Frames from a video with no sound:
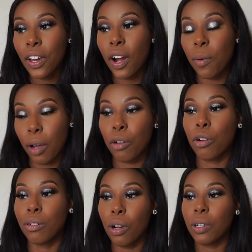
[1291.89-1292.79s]
around
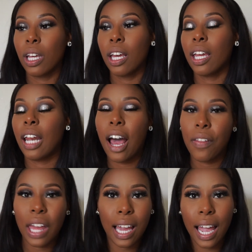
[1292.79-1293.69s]
Corona and how
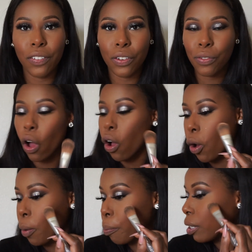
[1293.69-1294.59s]
that kind of
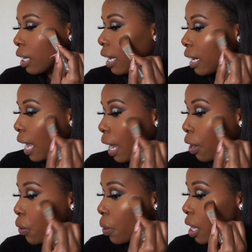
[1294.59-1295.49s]
all played
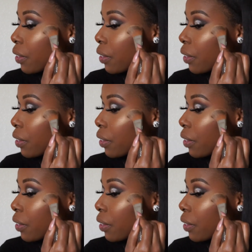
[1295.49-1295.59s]
out.